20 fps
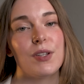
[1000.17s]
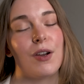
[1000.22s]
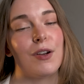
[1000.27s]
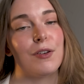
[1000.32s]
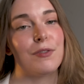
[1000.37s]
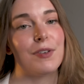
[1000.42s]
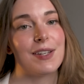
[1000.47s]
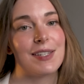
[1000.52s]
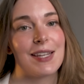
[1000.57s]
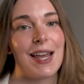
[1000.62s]

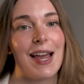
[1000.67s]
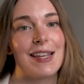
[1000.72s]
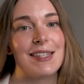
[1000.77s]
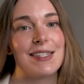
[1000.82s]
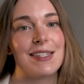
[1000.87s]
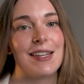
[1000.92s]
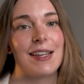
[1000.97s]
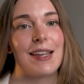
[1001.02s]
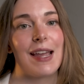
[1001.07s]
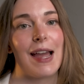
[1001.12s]
are
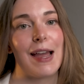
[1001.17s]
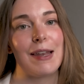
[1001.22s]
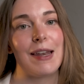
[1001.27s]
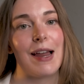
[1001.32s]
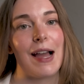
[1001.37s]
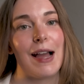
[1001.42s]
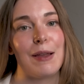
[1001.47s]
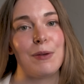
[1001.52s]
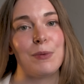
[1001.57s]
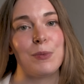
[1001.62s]
fantastic, and
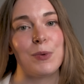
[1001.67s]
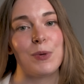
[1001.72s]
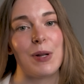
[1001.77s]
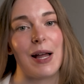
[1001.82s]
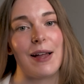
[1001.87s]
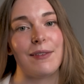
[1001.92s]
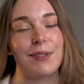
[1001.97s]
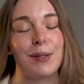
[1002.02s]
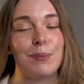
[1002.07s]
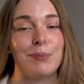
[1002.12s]
I will
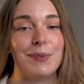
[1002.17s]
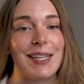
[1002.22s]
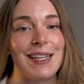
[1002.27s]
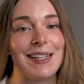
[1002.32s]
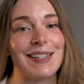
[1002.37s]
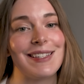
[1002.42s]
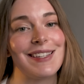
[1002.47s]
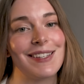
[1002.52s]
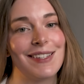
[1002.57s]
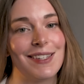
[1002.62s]
have them
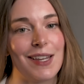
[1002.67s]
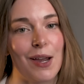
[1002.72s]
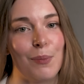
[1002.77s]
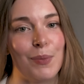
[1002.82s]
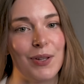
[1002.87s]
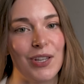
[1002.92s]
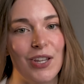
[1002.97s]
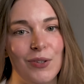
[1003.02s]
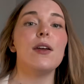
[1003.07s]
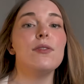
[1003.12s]
linked down
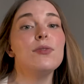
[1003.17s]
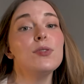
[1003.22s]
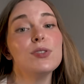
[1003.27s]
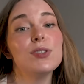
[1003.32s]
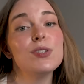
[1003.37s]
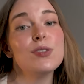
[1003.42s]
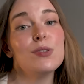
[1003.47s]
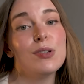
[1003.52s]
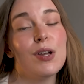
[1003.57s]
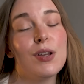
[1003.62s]
below. If you're
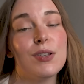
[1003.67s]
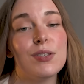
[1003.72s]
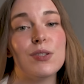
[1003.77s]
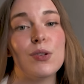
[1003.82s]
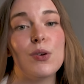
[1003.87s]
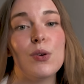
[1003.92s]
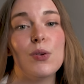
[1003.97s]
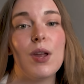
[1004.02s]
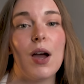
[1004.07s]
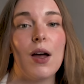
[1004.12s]
still not
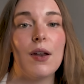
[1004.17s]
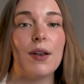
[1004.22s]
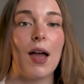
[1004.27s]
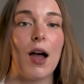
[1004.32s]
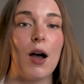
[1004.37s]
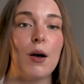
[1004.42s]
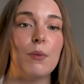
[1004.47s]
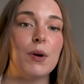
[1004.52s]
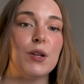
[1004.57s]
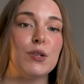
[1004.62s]
sold on
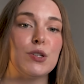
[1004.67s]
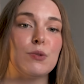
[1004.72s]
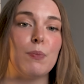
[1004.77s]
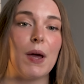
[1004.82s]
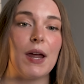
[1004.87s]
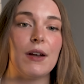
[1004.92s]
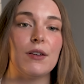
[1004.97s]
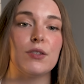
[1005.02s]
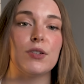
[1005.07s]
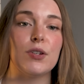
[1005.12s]
how much
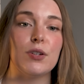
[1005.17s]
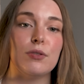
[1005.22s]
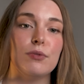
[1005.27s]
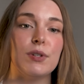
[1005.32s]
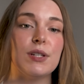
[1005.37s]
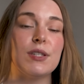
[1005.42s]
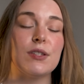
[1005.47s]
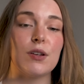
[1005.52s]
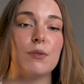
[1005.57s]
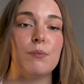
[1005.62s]
better
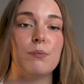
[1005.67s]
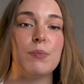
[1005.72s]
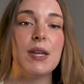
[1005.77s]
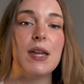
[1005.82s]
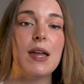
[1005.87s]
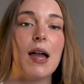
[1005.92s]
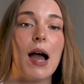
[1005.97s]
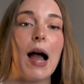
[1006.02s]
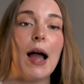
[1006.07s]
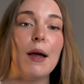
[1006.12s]
Goodreads could
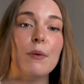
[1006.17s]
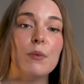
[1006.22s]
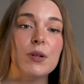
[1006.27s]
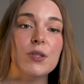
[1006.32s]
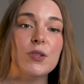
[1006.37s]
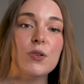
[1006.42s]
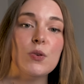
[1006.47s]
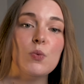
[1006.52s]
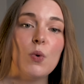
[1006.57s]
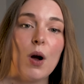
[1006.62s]
be, I
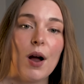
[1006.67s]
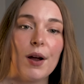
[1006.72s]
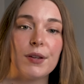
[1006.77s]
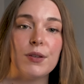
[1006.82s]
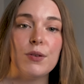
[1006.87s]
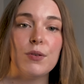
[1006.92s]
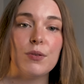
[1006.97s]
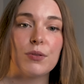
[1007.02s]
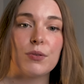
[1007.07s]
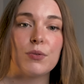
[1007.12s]
want to walk
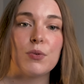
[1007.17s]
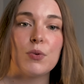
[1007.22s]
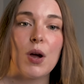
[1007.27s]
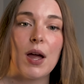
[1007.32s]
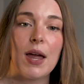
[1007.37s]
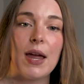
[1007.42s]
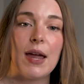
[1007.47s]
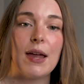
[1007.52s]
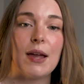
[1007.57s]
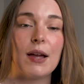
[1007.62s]
you through
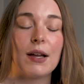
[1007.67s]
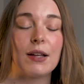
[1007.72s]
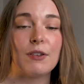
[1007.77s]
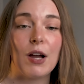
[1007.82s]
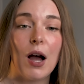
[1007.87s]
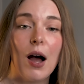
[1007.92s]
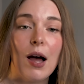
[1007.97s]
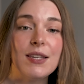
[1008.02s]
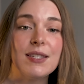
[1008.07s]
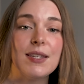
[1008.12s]
a
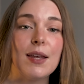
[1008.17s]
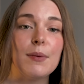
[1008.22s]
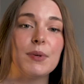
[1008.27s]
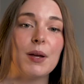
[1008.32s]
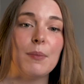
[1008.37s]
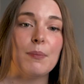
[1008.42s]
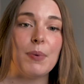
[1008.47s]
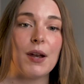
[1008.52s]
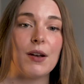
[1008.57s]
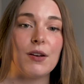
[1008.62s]
concept
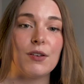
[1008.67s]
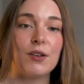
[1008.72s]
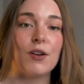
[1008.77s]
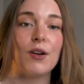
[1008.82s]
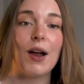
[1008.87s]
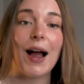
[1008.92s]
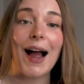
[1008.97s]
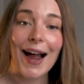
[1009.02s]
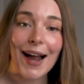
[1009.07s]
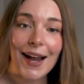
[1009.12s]

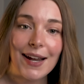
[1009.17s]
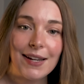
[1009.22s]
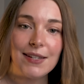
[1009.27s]
competitor I